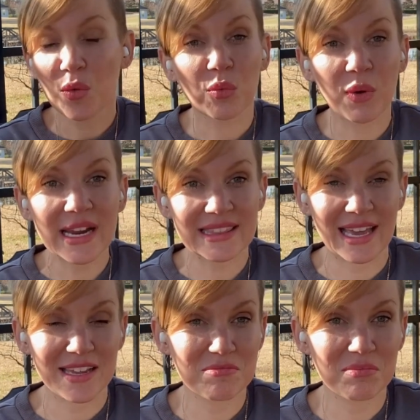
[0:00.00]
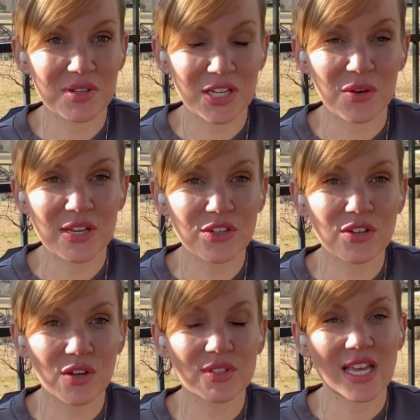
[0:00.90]
Write that, in your
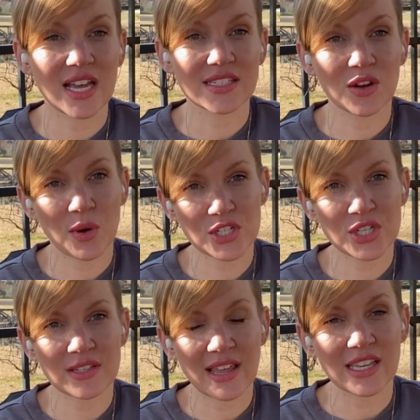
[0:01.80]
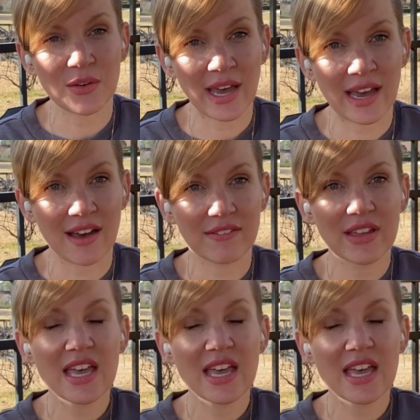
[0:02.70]
notes as a question that you have.